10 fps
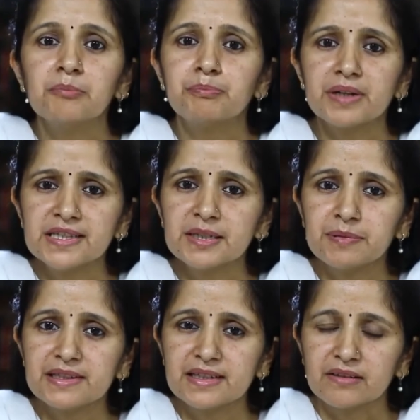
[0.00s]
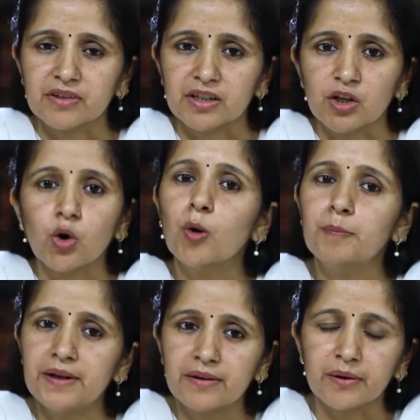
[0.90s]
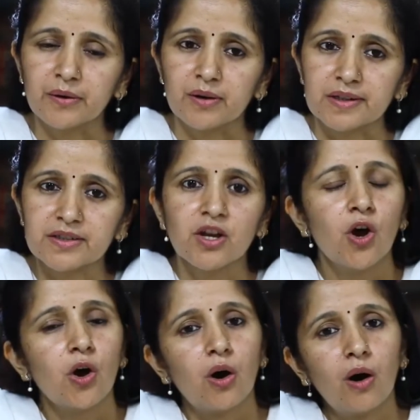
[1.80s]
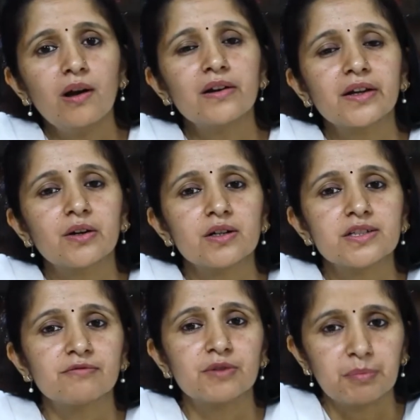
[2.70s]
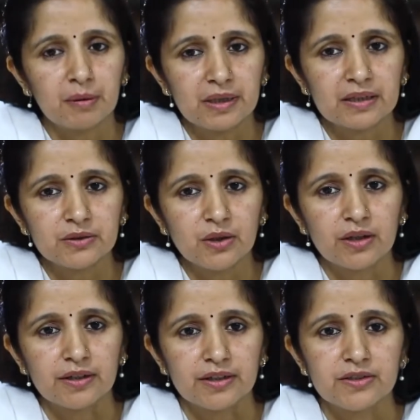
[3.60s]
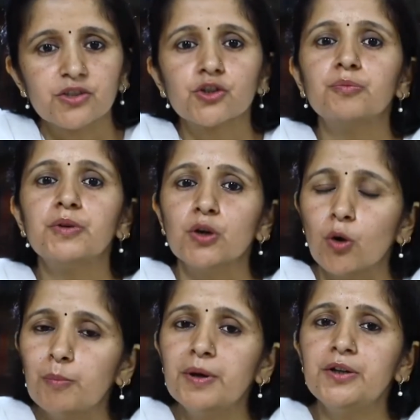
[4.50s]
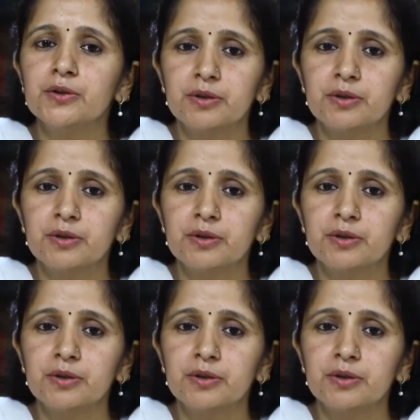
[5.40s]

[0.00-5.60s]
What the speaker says: Principle 7, open records. All records of the public authorities should be open to